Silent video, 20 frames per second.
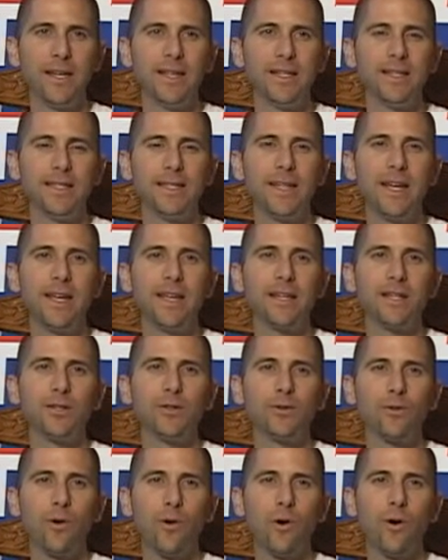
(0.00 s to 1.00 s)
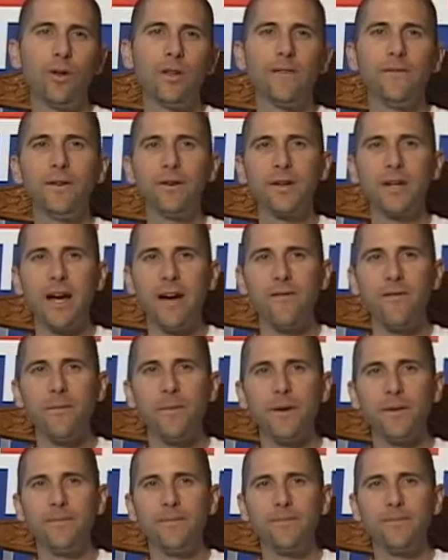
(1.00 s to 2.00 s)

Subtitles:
and take control of your government.